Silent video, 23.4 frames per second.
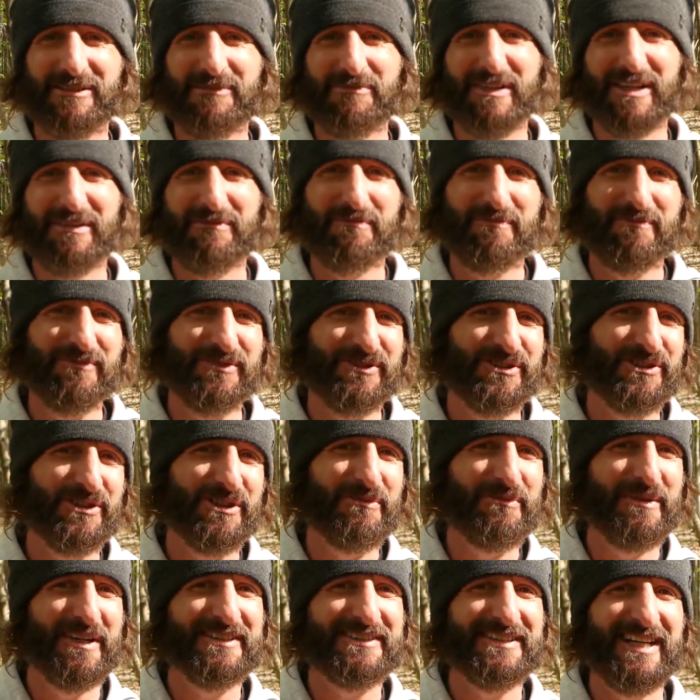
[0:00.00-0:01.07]
I'm not sure
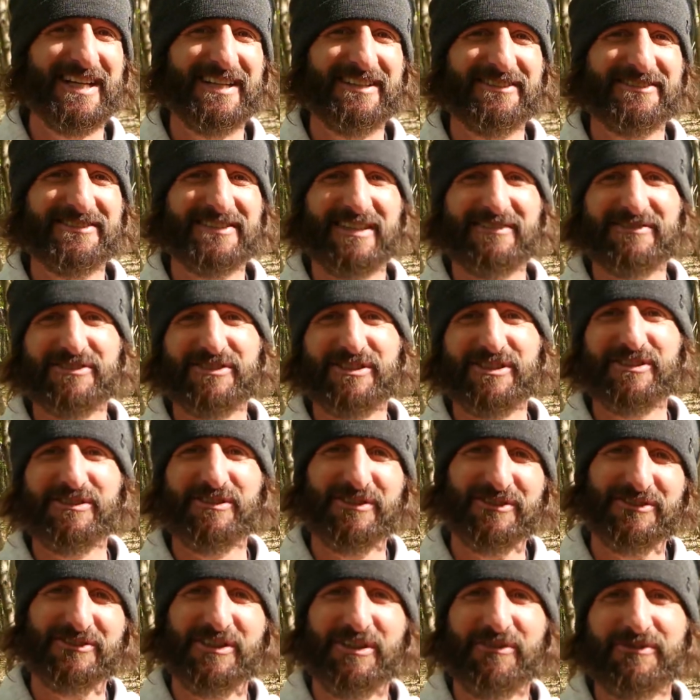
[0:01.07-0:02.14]
about that. You just have to see for
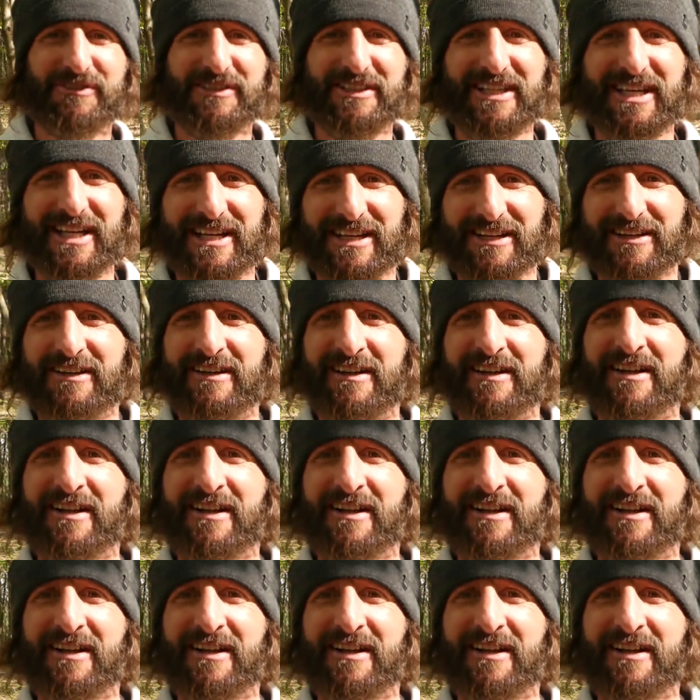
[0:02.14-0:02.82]
yourself when you get here.